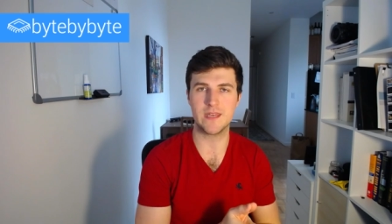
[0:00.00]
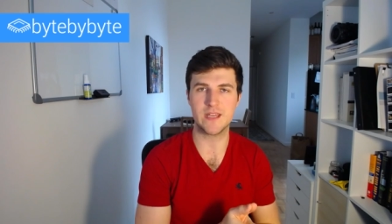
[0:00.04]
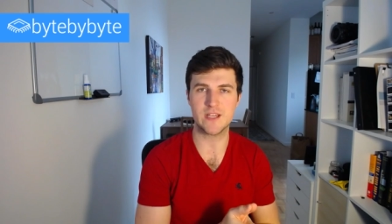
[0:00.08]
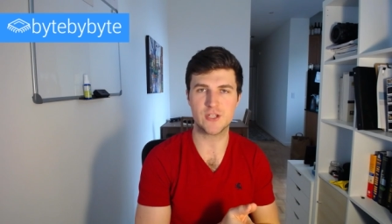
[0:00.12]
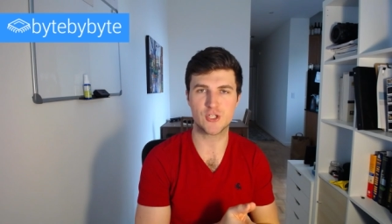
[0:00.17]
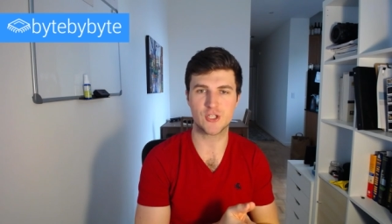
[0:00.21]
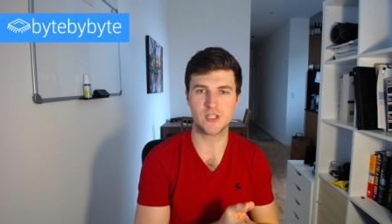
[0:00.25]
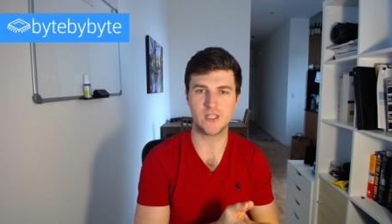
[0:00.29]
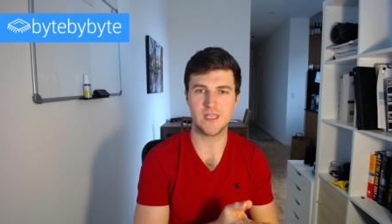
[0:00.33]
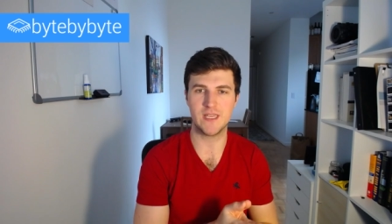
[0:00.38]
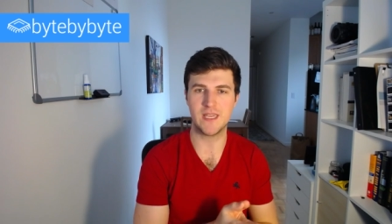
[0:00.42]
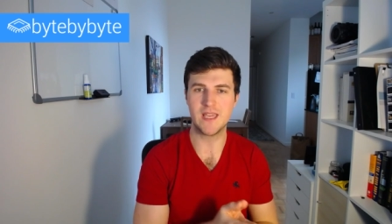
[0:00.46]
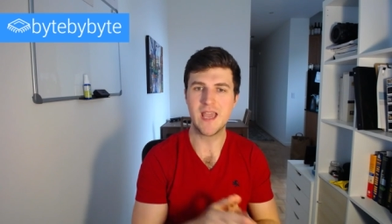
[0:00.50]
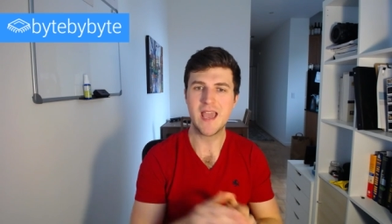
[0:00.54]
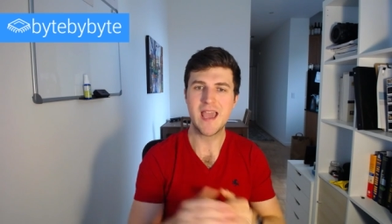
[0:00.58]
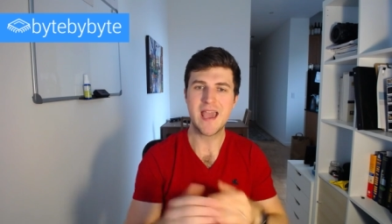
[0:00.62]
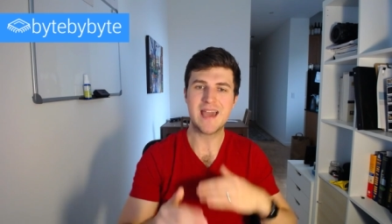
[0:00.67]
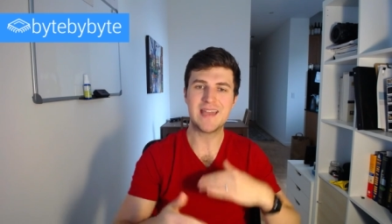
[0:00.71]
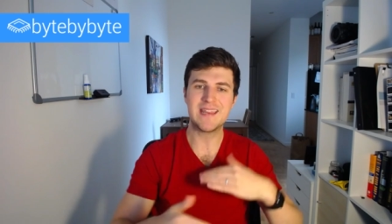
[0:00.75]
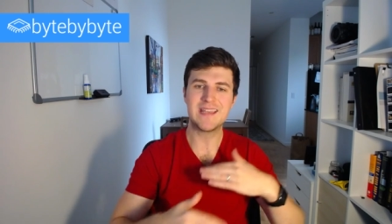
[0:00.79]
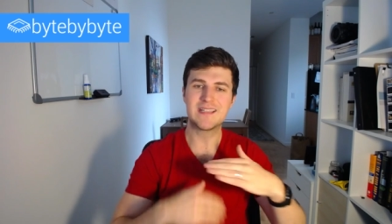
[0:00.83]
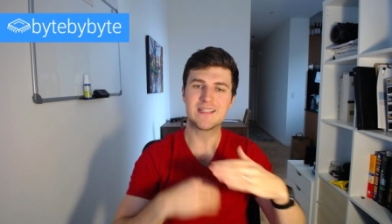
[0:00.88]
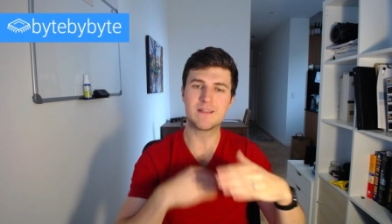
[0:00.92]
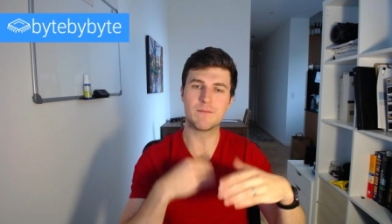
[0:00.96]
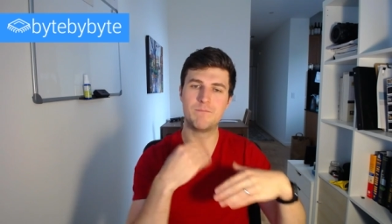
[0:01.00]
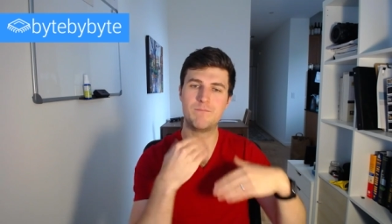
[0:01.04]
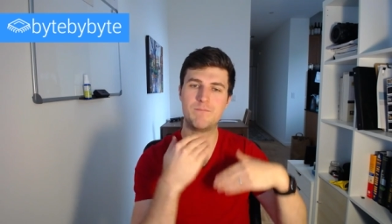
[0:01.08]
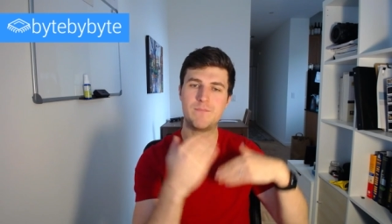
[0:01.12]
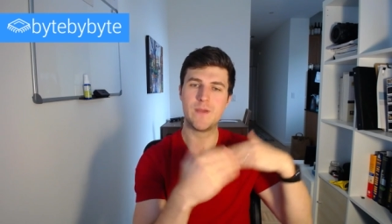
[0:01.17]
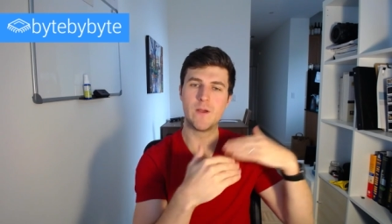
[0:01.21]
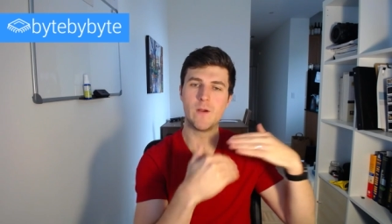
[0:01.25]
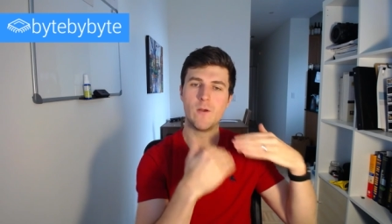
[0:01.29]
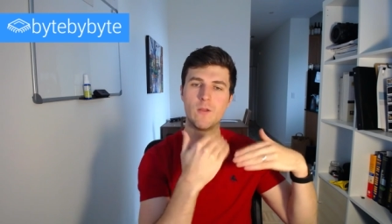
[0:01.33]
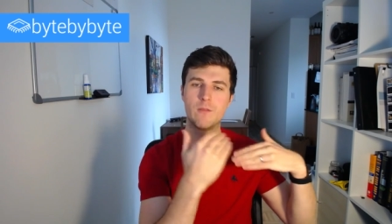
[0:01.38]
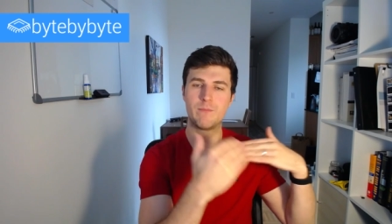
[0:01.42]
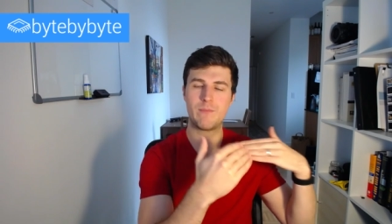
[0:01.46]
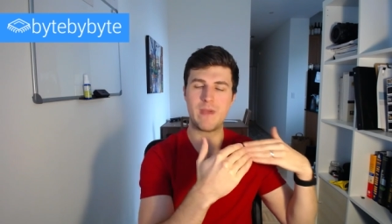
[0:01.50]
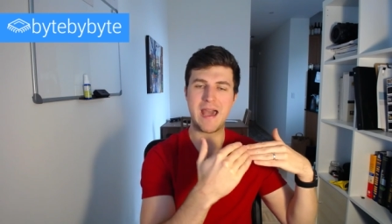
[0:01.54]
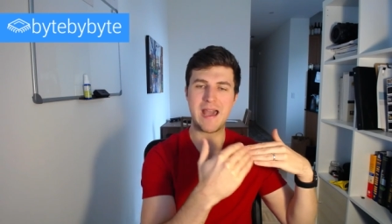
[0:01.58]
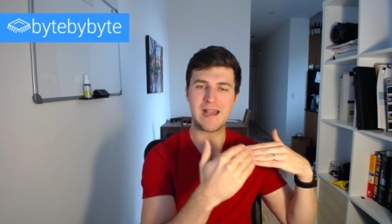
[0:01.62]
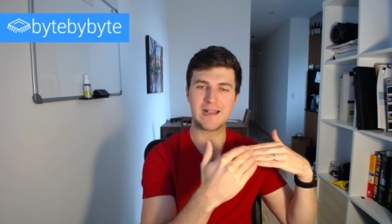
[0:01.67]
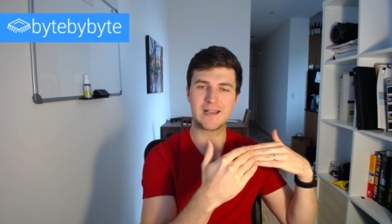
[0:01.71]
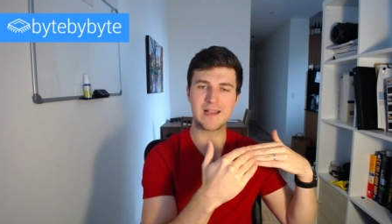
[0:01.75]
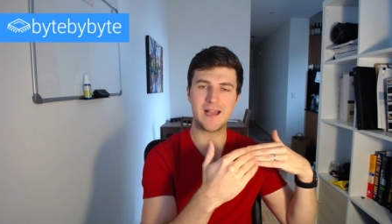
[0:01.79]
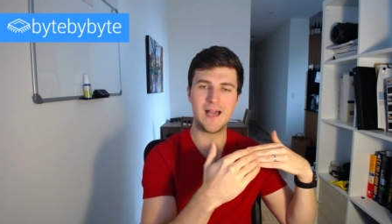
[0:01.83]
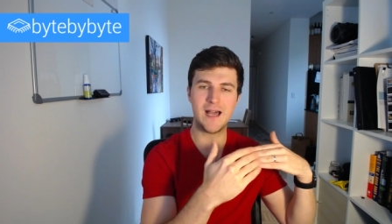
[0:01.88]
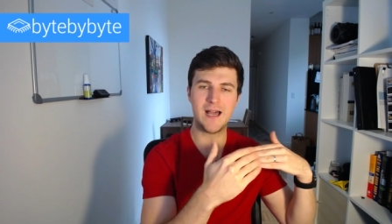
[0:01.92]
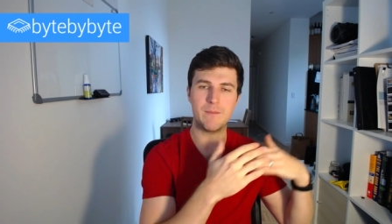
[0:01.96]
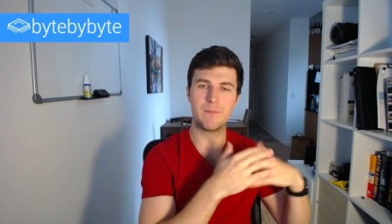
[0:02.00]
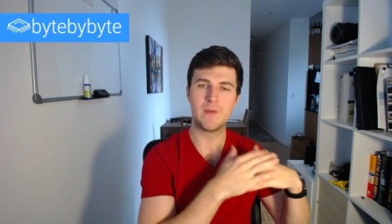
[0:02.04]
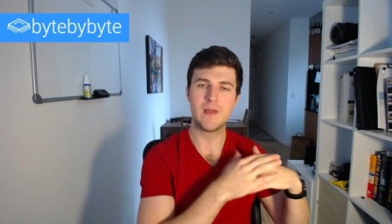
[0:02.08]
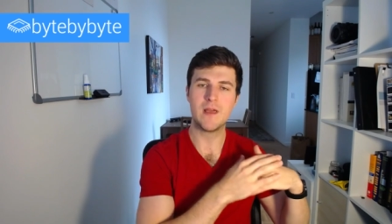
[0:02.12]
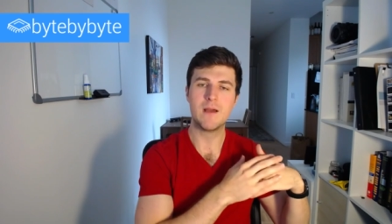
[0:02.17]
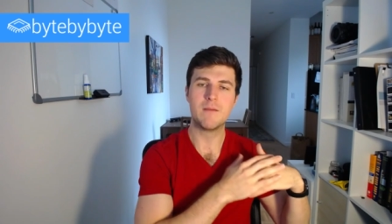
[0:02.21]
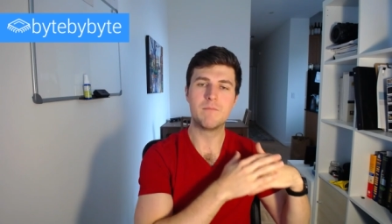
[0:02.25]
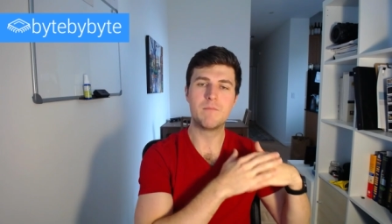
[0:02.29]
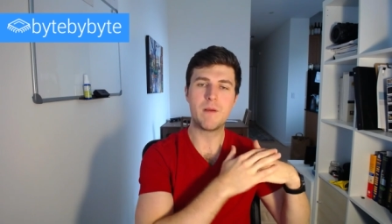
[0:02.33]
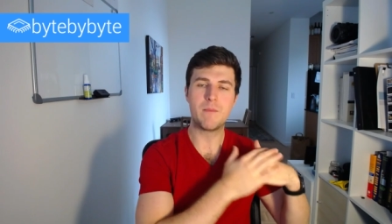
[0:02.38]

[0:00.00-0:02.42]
initially, and he had to build back up.